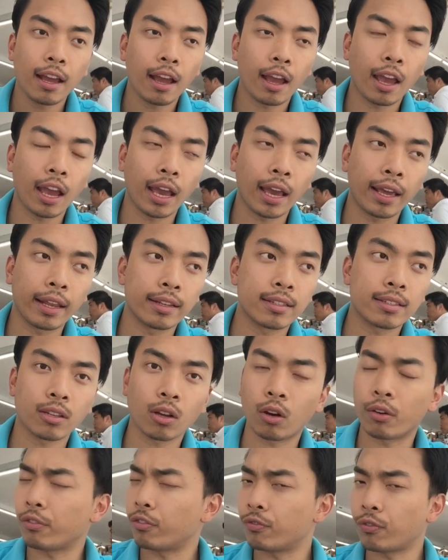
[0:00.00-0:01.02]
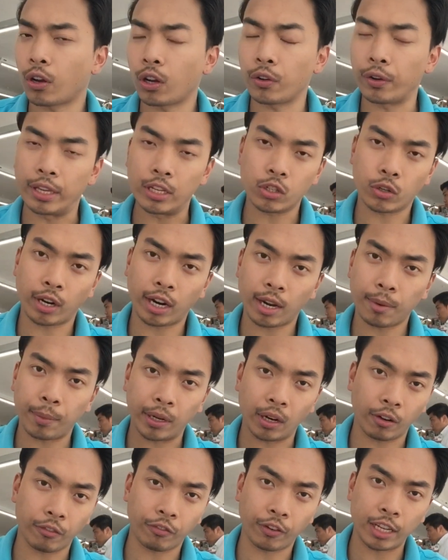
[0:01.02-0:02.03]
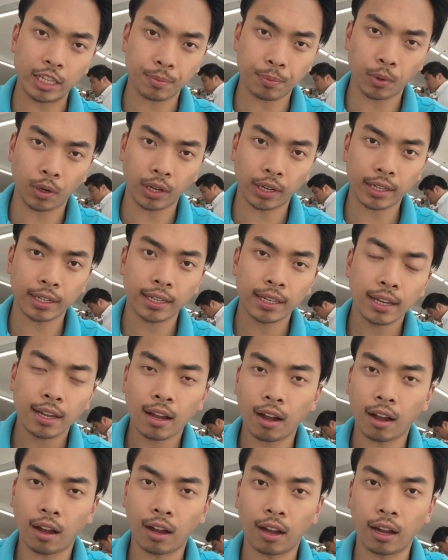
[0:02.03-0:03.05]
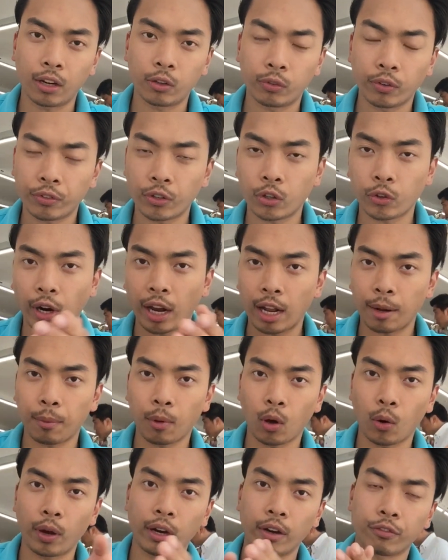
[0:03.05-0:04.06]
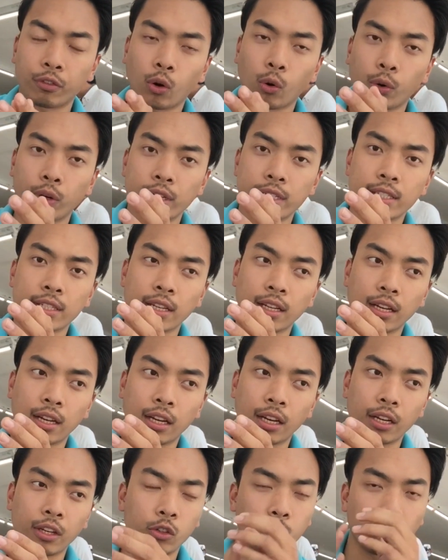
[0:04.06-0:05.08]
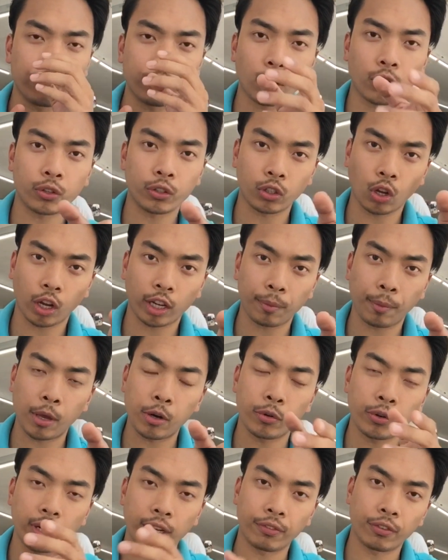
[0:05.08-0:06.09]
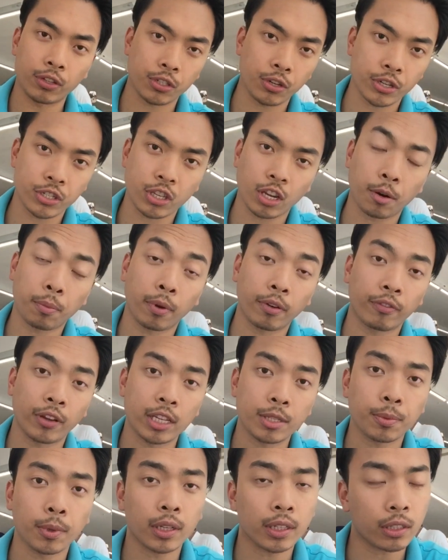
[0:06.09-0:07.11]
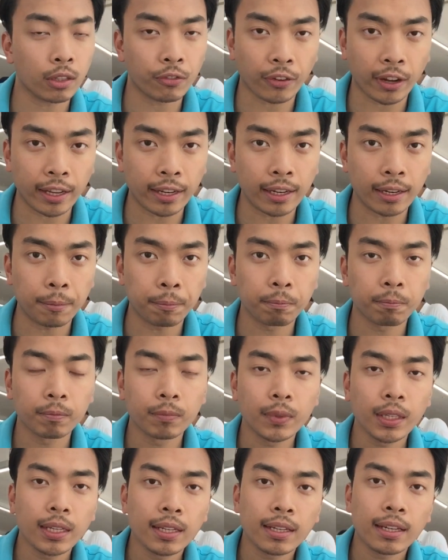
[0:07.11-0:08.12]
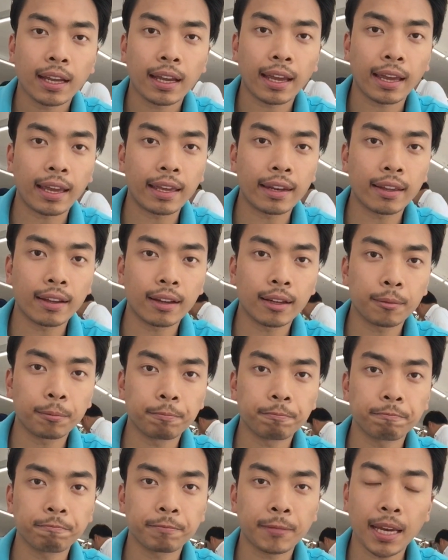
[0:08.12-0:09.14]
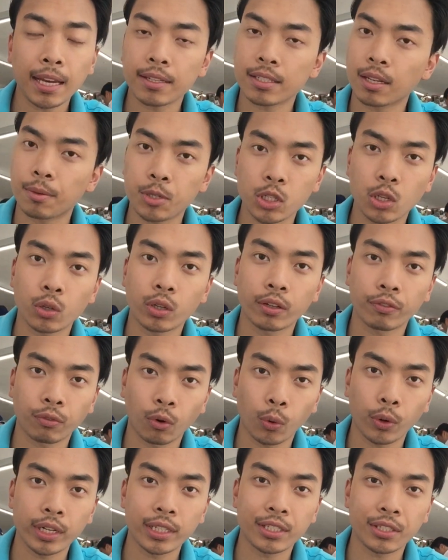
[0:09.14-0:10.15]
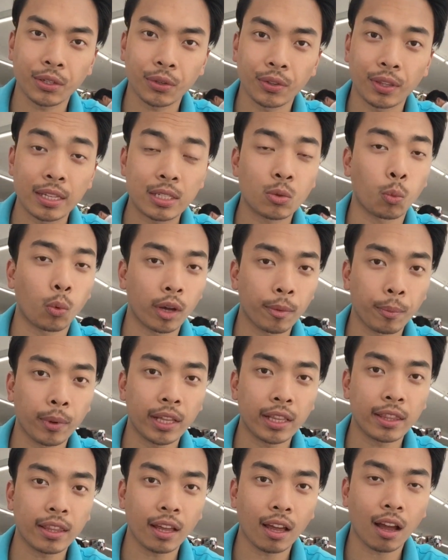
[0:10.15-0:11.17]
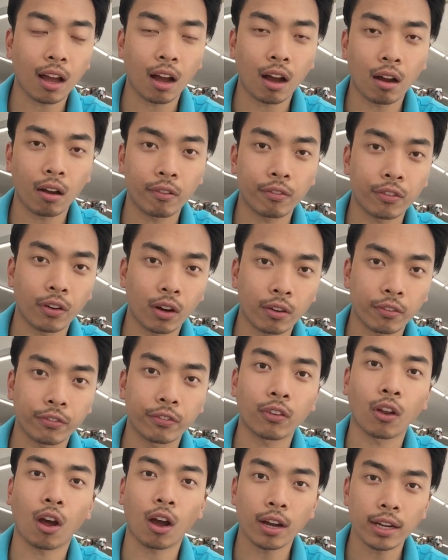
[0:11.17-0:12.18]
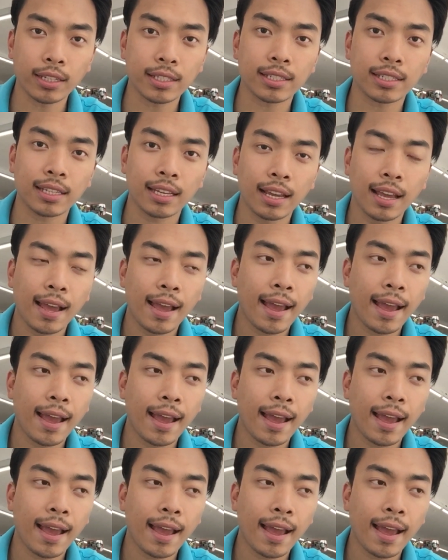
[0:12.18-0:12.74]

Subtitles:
And so if you follow on Instagram and on Facebook, Drifthunters Albo, and of course Drifthunters documentary. If you search that up on Facebook, you'll find it. And yeah, so I'm just looking forward to this 1 month of vlogs.